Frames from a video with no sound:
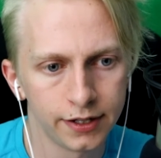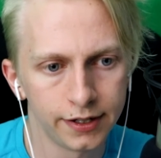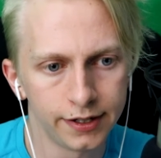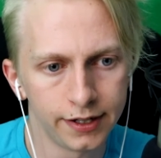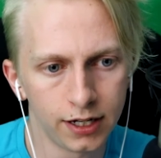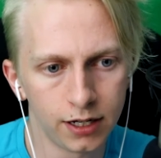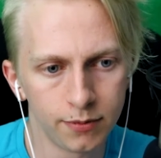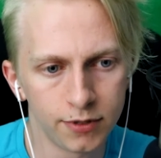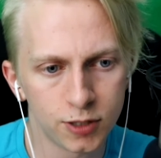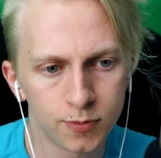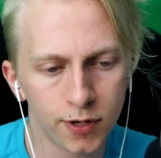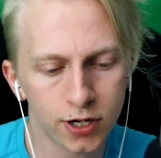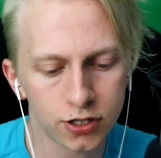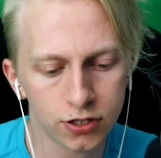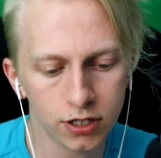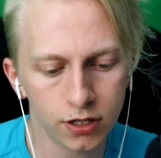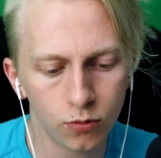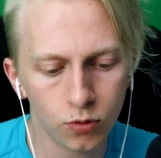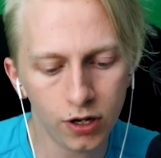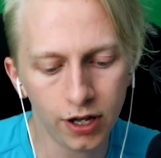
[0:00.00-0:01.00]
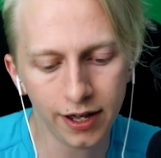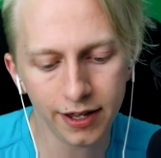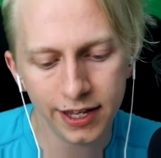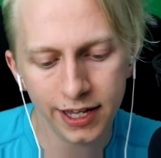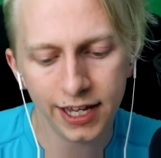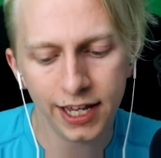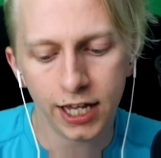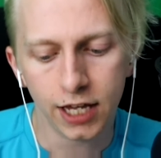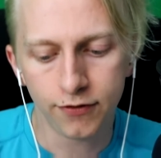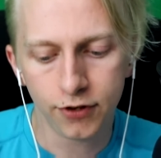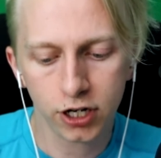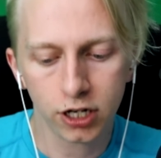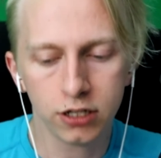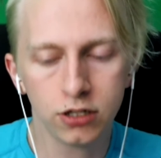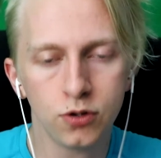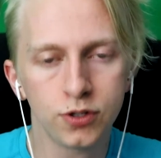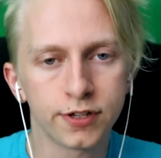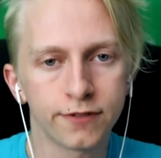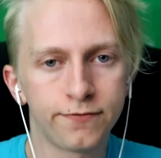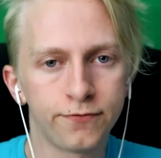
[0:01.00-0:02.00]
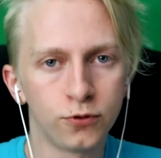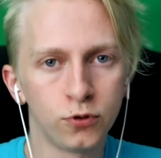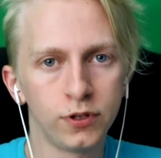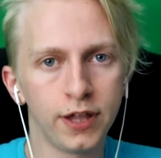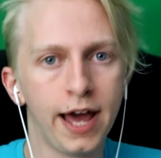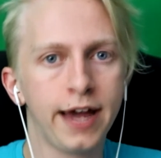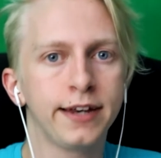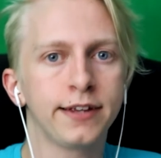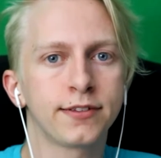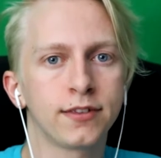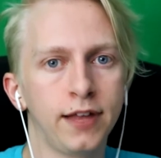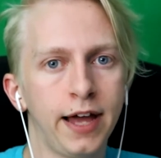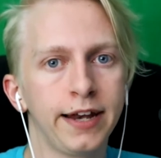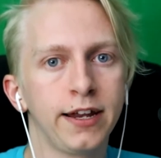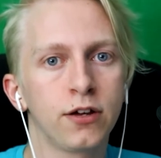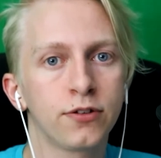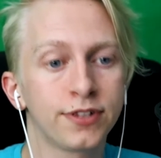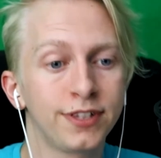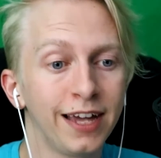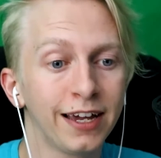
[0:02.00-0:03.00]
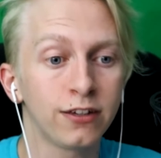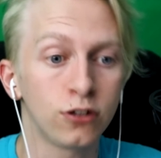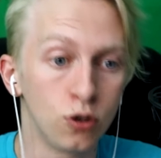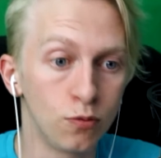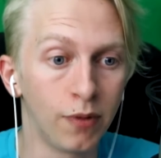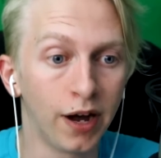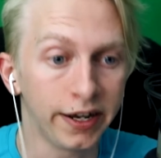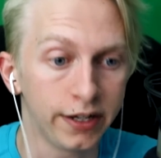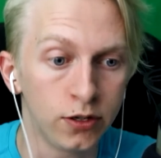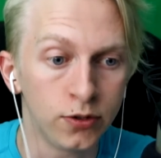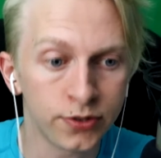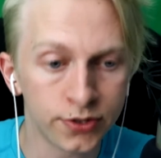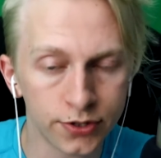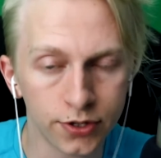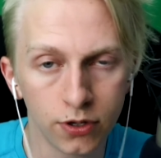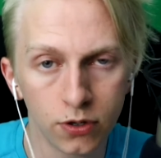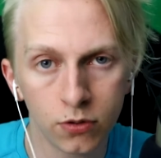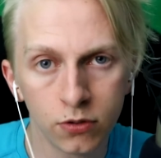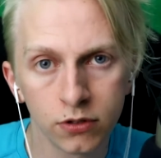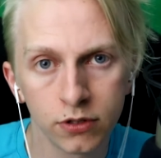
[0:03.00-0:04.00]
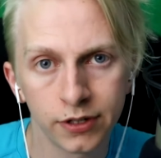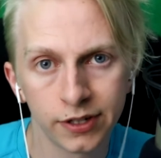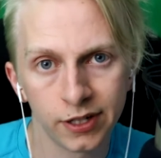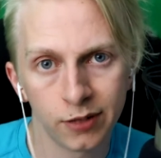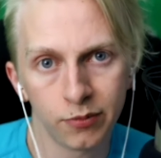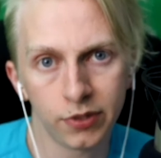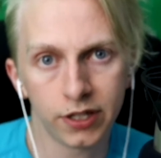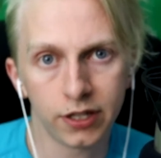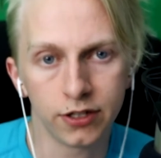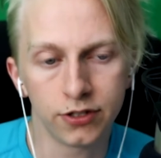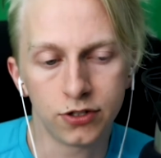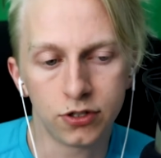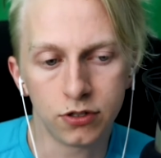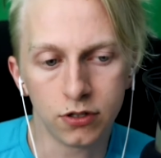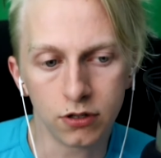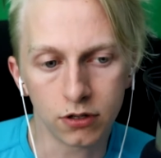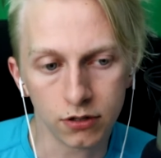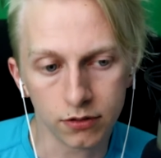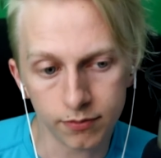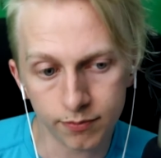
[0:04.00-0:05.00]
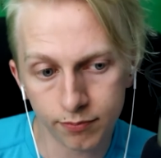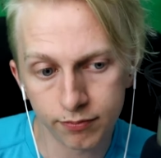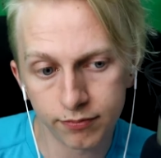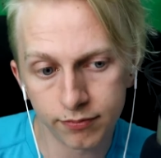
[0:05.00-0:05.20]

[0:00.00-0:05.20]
Especially, well, if you're going to use a full Latios deck, you might use 2 because your